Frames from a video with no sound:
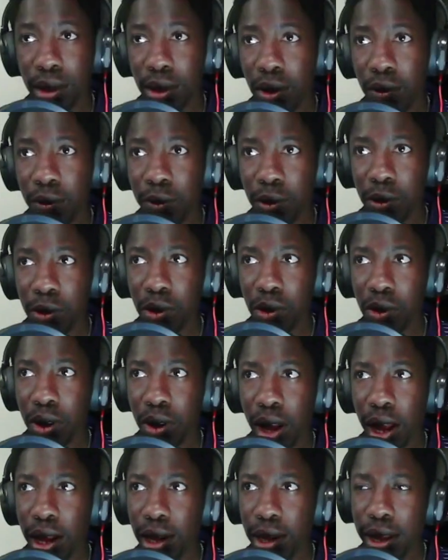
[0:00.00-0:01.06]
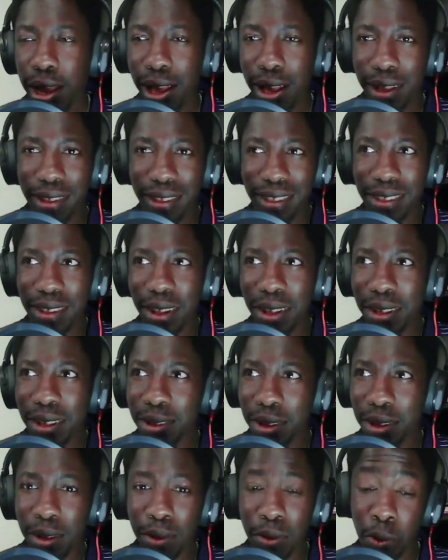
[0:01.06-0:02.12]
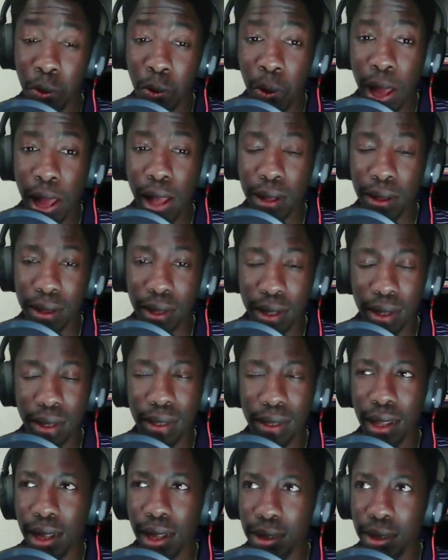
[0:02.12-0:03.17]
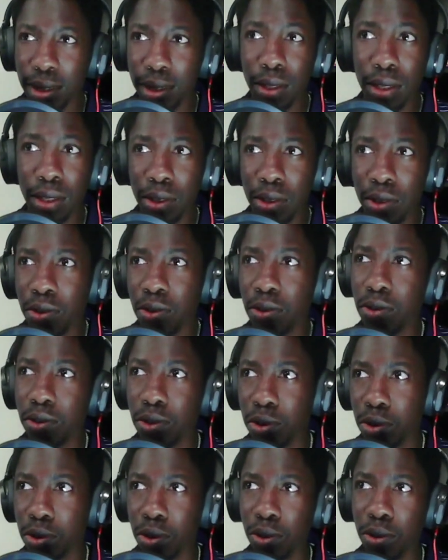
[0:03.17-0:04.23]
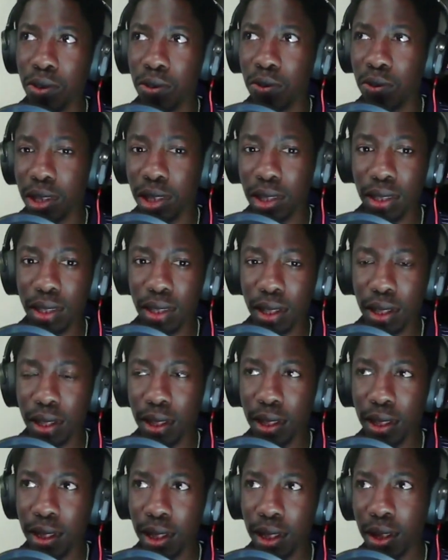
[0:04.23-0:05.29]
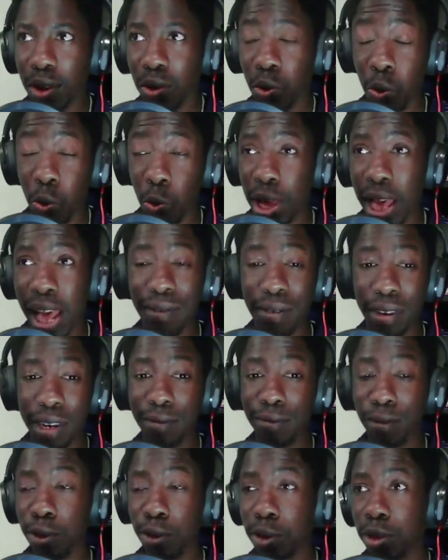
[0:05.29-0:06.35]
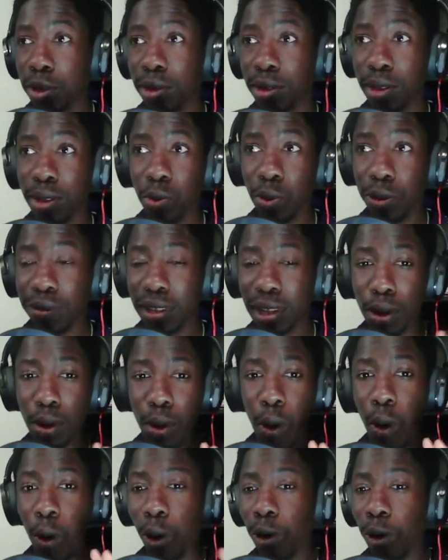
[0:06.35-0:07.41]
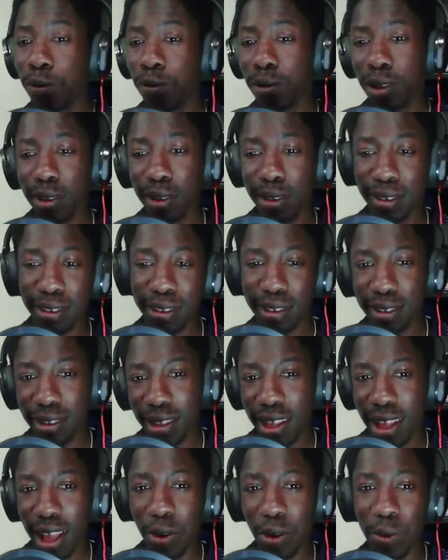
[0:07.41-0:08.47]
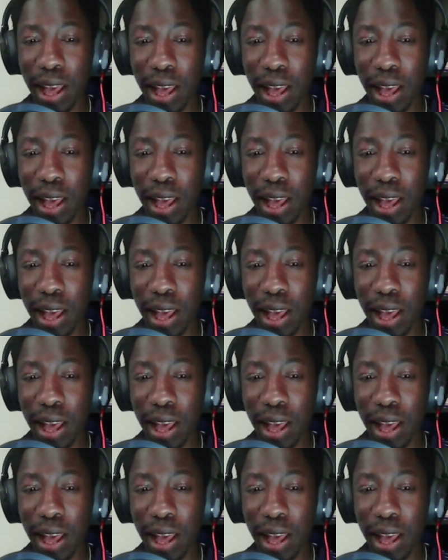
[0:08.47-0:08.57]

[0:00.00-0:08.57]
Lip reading: no, for sure. Where you're doing, we've said all of this, and we